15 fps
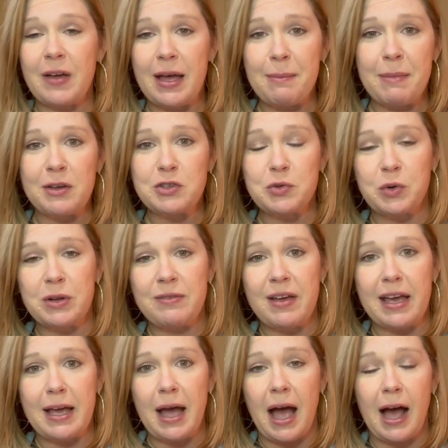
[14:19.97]
am
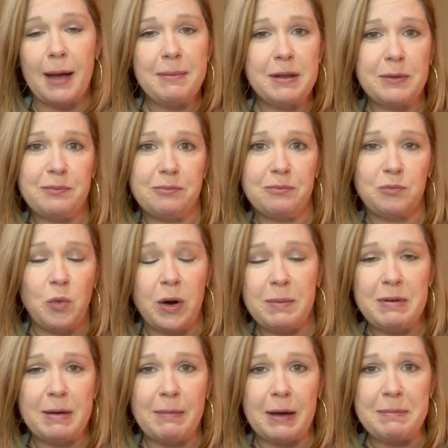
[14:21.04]
want to
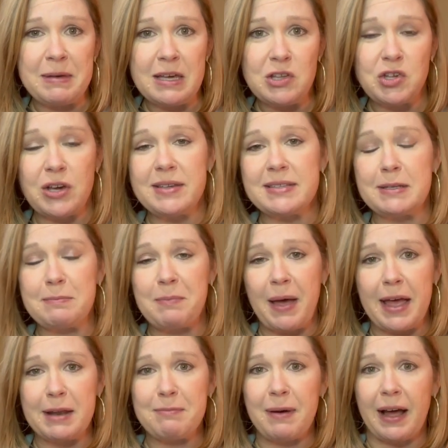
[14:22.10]
be in my PJs in
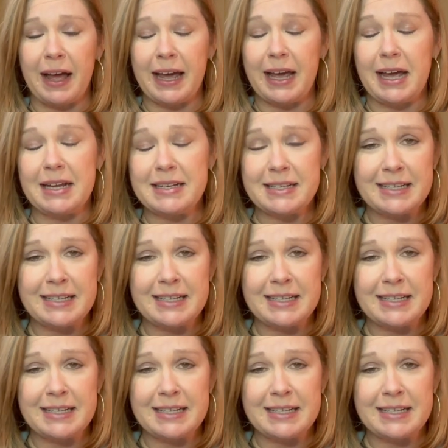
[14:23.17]
bed by